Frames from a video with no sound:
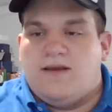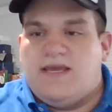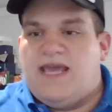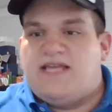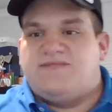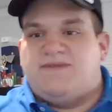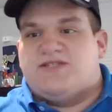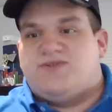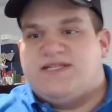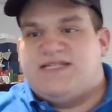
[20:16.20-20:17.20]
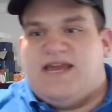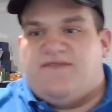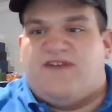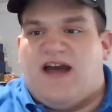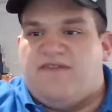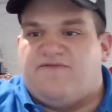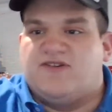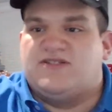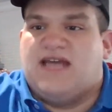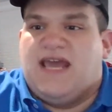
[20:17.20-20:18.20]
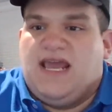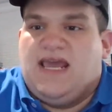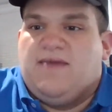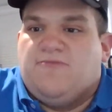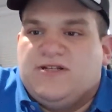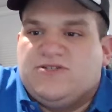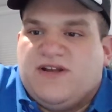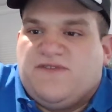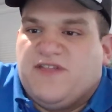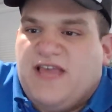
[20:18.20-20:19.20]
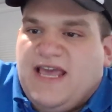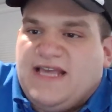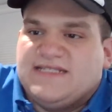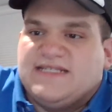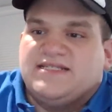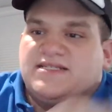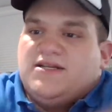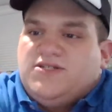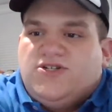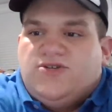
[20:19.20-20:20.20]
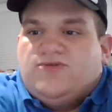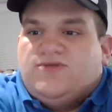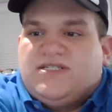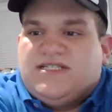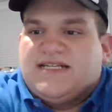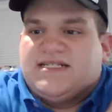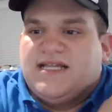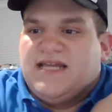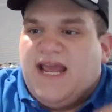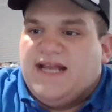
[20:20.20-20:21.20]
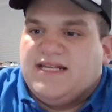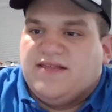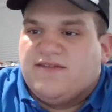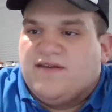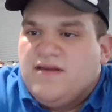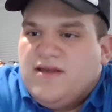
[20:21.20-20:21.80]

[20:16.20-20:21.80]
The Yankees beat the Twins 8-5, first 8-game win streak for the Yankees since June 6th to the 18th